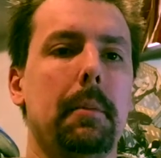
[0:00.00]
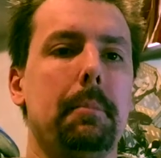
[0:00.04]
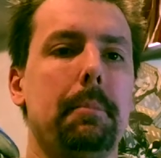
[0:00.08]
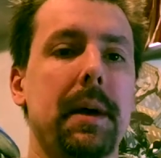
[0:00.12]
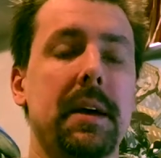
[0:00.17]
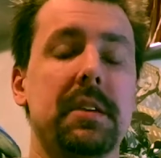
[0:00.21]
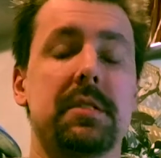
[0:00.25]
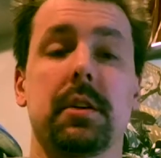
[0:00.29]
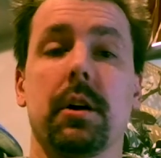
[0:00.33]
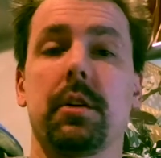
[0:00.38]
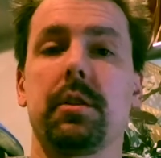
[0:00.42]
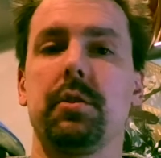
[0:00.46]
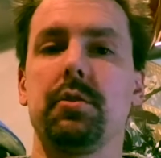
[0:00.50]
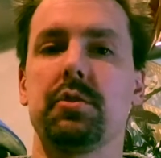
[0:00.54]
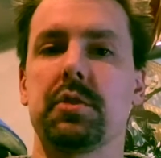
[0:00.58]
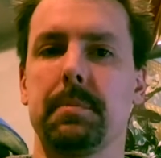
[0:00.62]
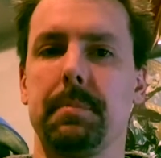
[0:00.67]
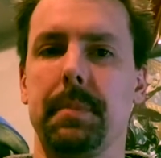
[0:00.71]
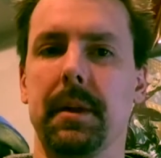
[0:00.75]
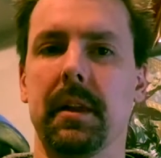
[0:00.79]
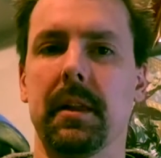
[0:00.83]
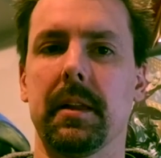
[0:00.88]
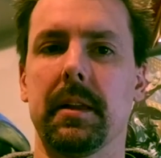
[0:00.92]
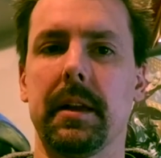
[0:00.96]
based on
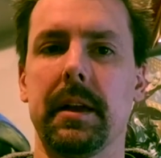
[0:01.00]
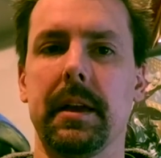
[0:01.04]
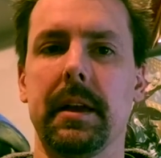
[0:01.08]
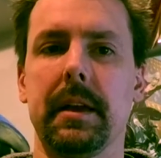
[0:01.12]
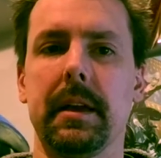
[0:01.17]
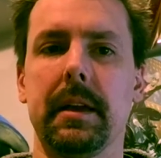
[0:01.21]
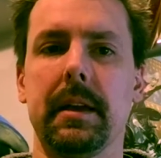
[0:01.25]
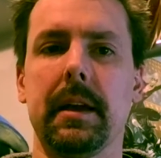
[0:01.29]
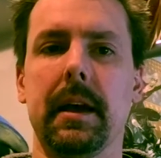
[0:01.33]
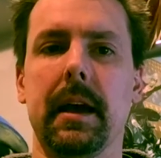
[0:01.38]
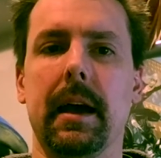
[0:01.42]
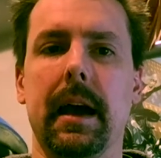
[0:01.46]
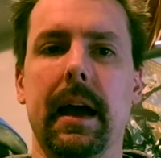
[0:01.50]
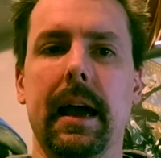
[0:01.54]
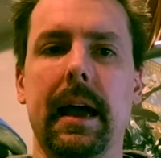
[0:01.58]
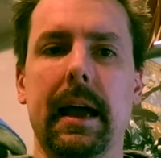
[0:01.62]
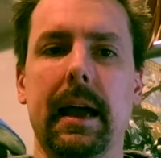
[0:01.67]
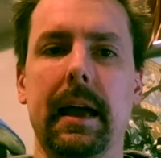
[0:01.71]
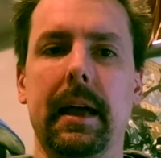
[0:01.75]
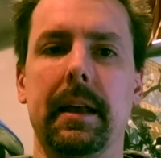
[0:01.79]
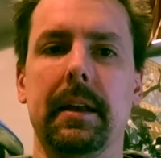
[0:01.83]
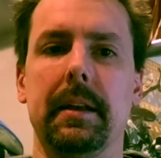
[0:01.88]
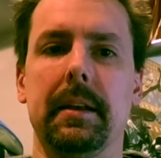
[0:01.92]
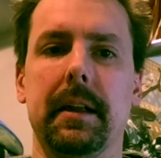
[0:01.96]
usability
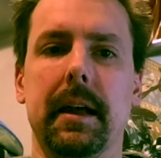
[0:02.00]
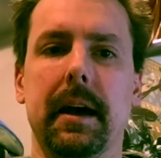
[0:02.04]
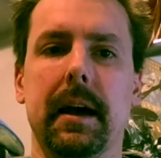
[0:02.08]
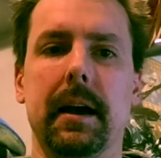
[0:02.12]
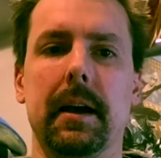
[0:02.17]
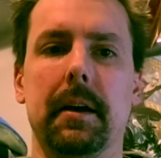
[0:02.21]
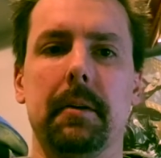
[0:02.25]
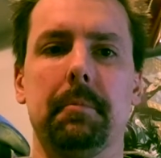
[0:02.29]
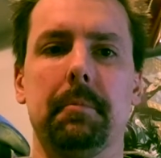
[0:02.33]
and